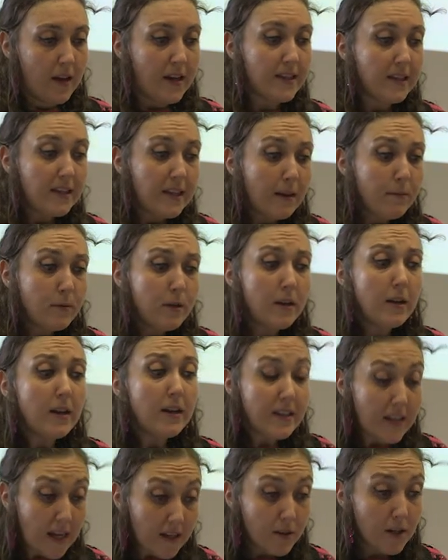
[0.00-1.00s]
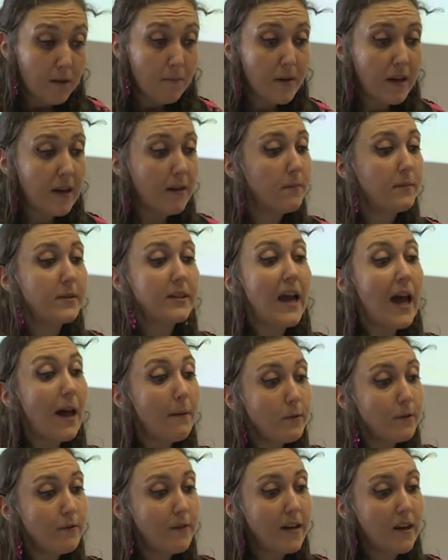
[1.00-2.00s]
His attention becomes
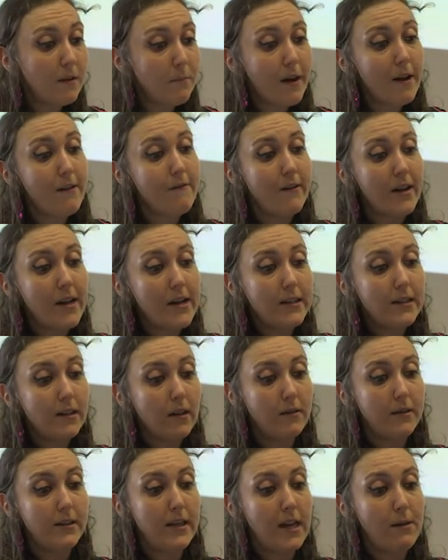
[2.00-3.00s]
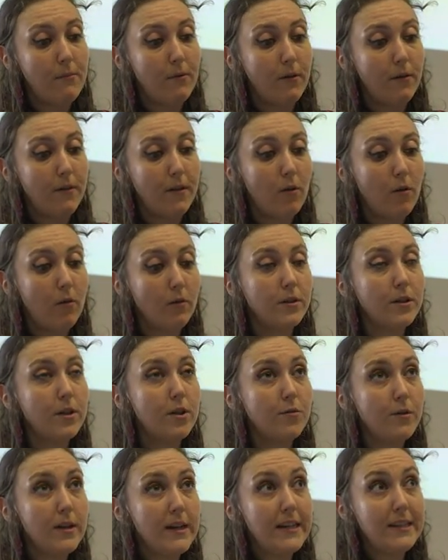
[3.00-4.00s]
captivated by a vase on the table that holds
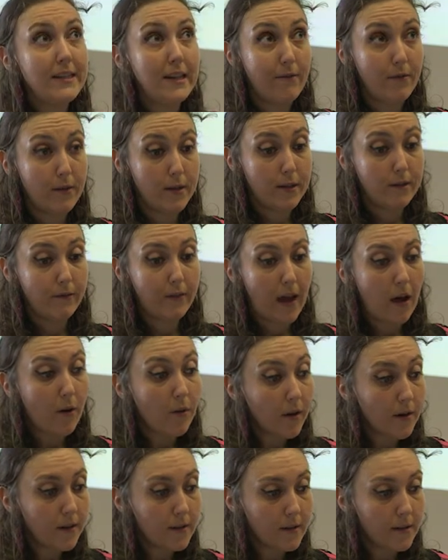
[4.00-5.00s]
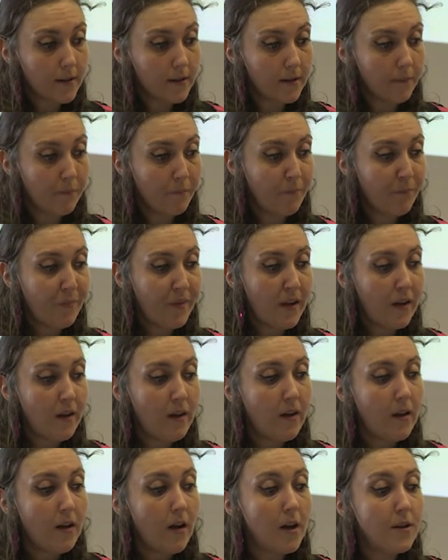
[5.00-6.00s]
three diverse flowers.
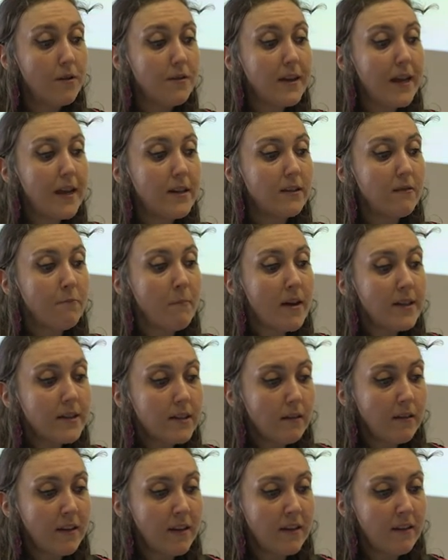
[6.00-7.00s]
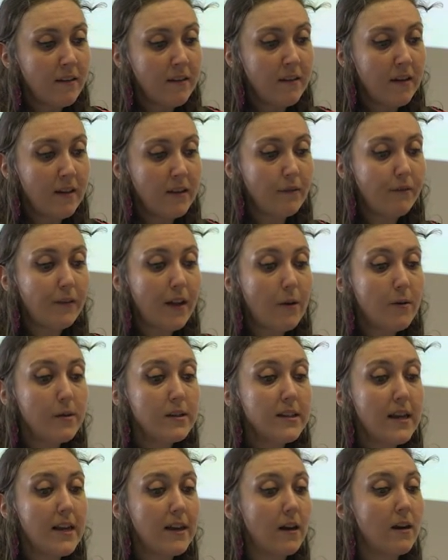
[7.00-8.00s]
Under the gaze of Mescaline, the
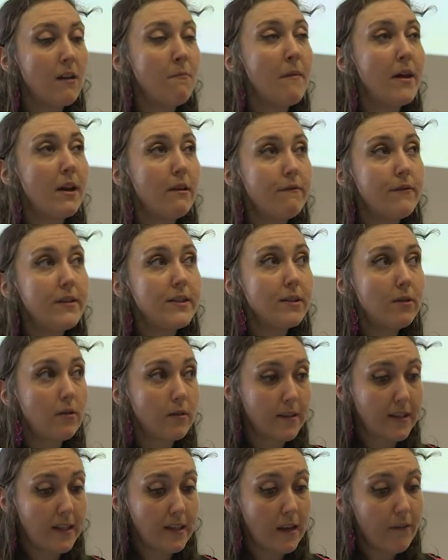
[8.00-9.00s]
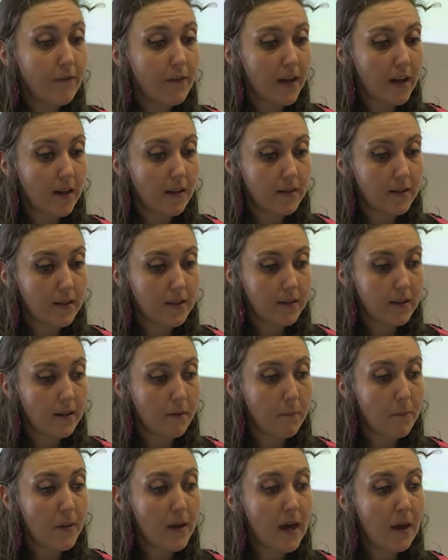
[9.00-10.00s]
flowers take on a metaphysical significance,
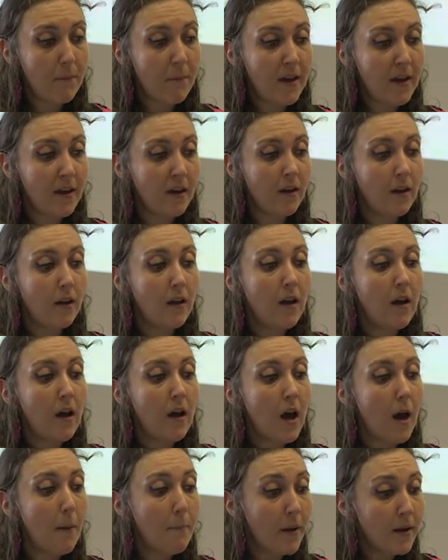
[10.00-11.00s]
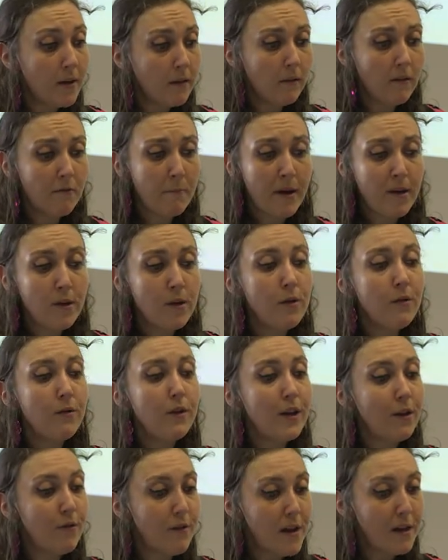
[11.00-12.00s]
becoming a bundle of minute,
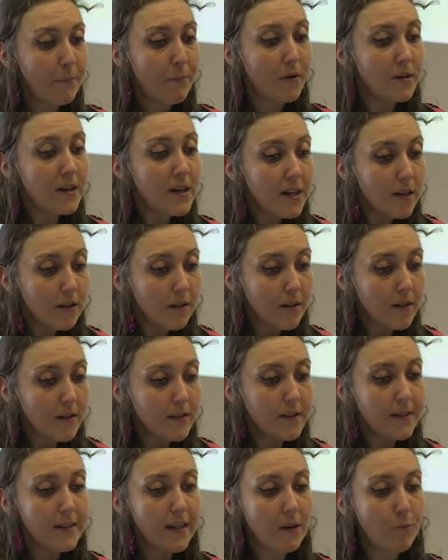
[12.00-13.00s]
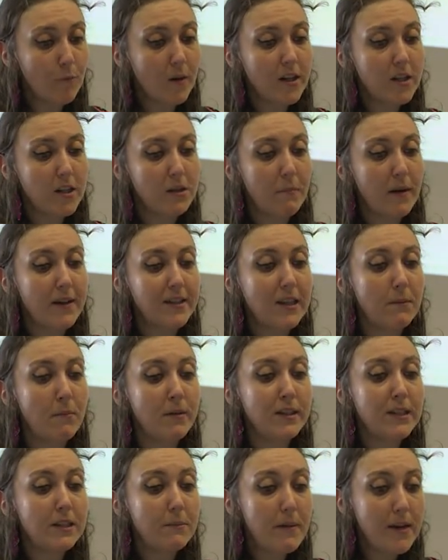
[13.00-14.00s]
unique particulars in which, by some
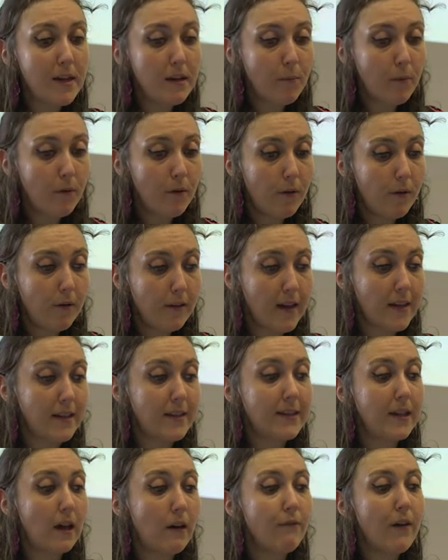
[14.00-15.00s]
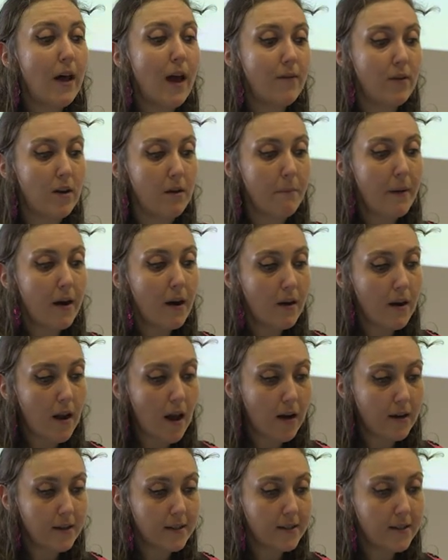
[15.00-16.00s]
unspeakable yet self-evident
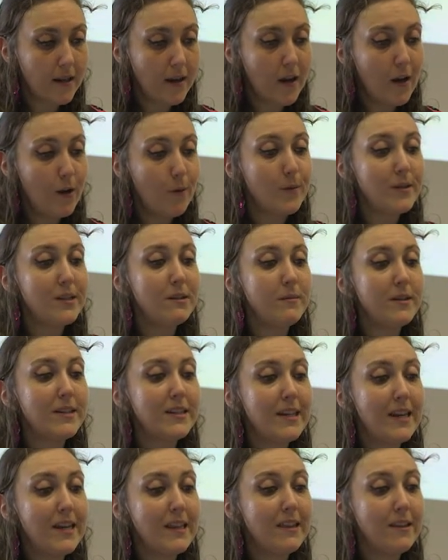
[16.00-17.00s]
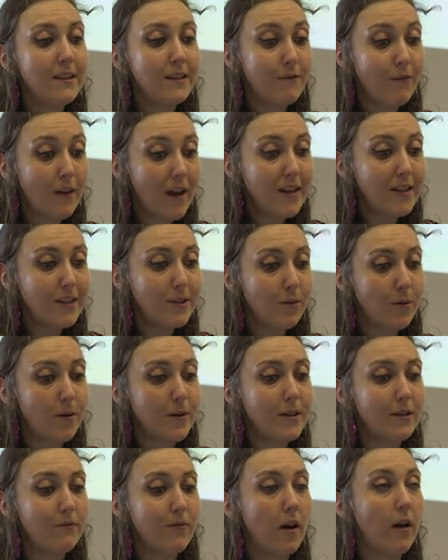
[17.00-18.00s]
paradox, was to be seen the divine
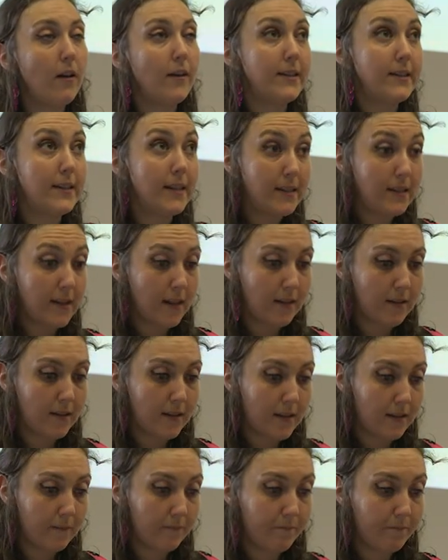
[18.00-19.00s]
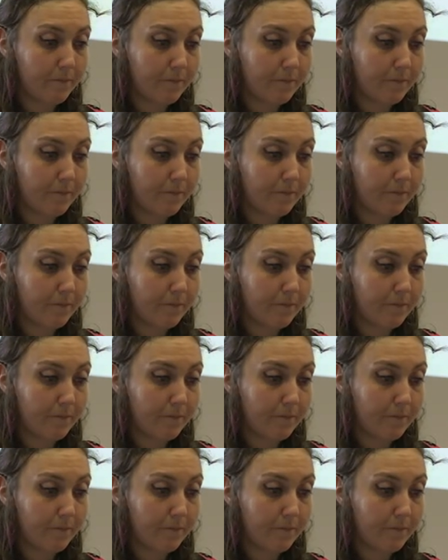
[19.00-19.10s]
source of all existence.